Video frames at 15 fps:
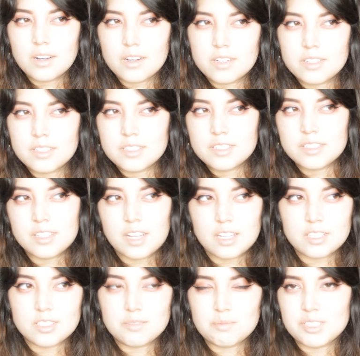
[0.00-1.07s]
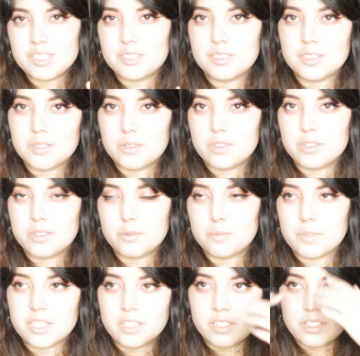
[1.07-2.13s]
artist slash business owner,
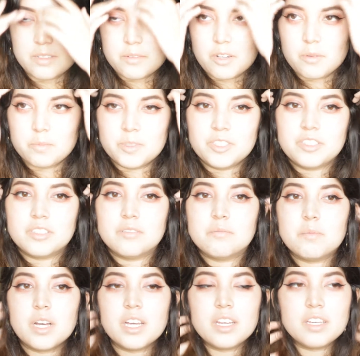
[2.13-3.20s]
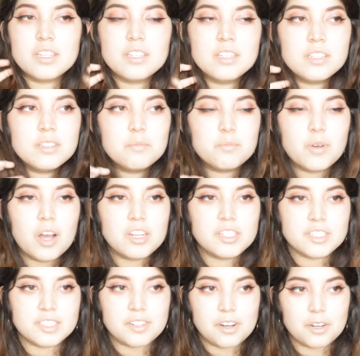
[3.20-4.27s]
but most of my
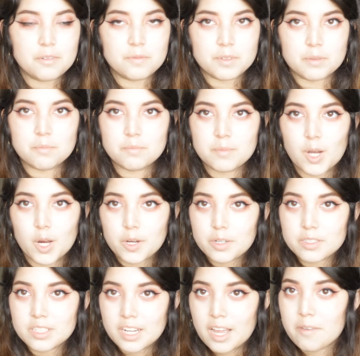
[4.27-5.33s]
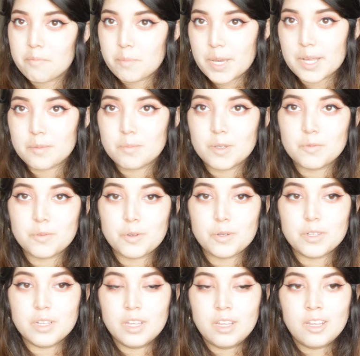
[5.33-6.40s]
products are from art that I've made
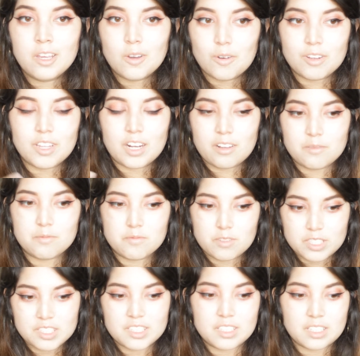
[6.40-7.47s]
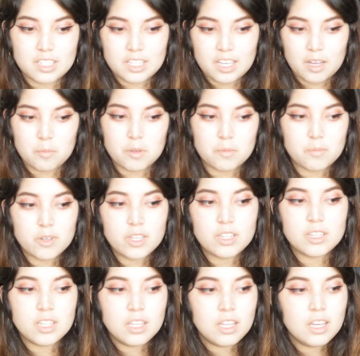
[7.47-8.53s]
before or that I've recently come up
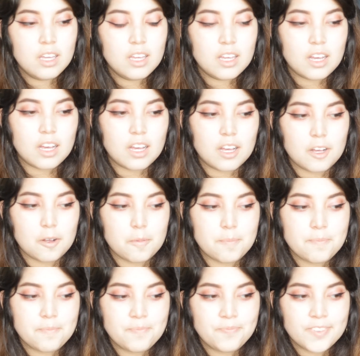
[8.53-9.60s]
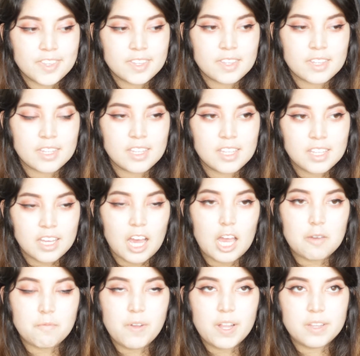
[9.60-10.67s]
with. Um,
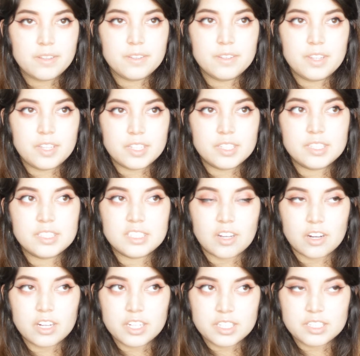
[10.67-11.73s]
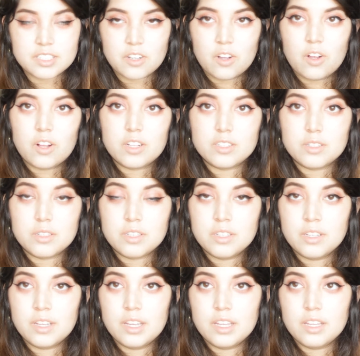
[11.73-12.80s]
I follow this artist called,
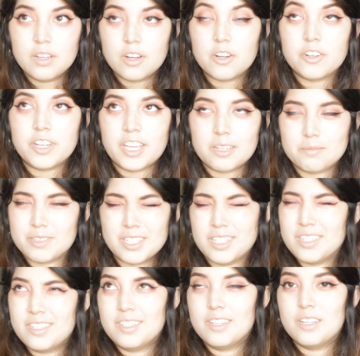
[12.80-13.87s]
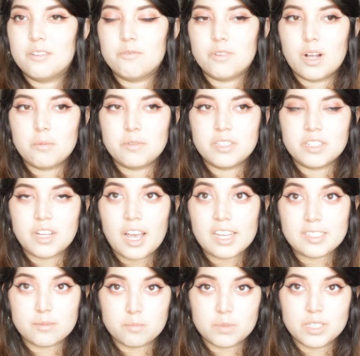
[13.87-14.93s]
or named Robin
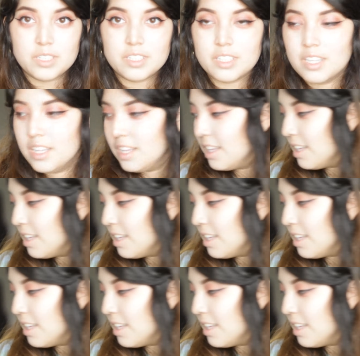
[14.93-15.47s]
Eisenberg.